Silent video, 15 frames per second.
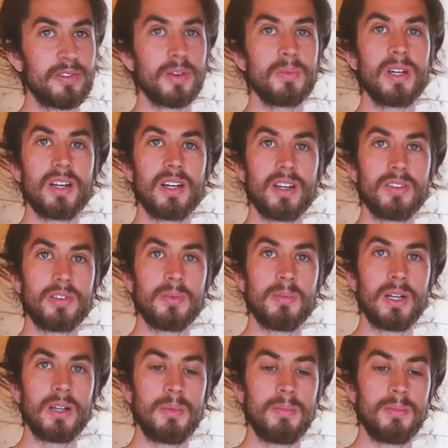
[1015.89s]
from a
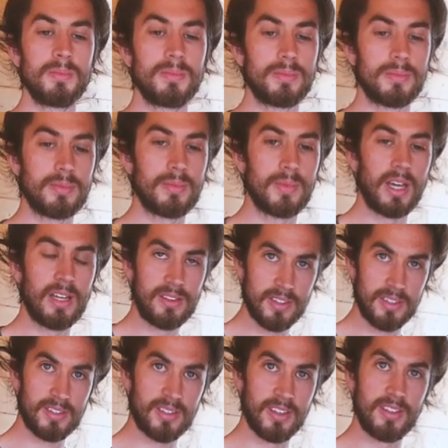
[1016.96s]
from um, a
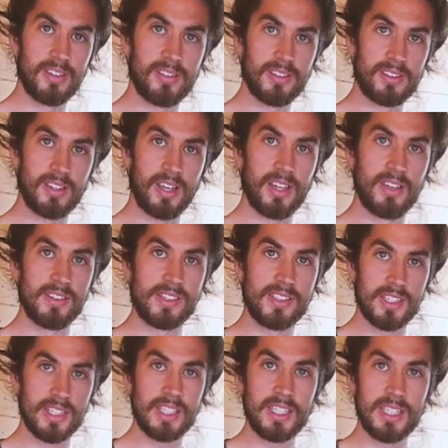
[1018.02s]
distance and
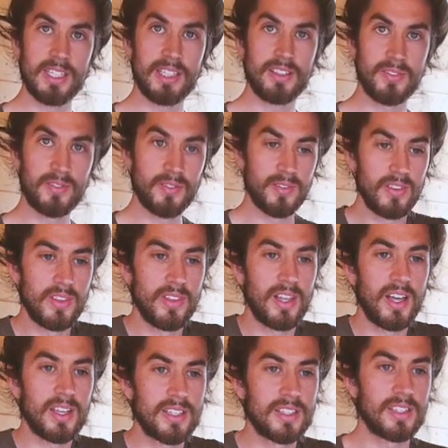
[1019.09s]
see,
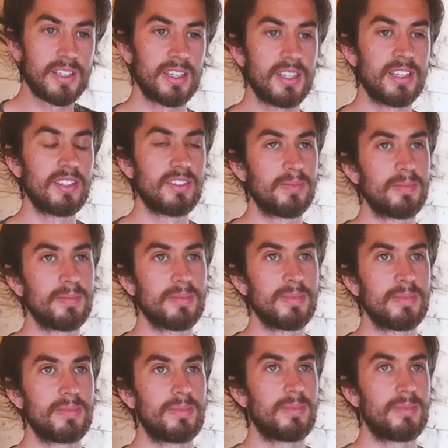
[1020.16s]
like,
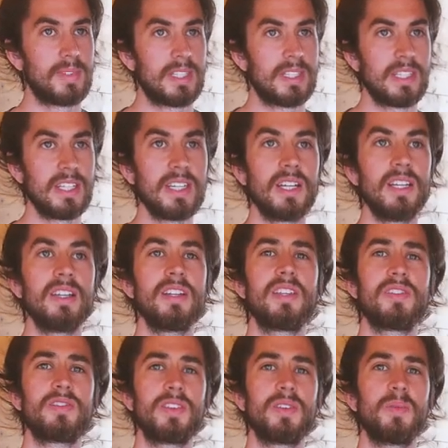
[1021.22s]
see it in a
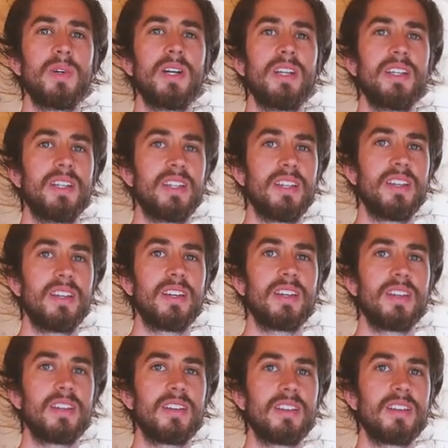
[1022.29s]
different way, and uh,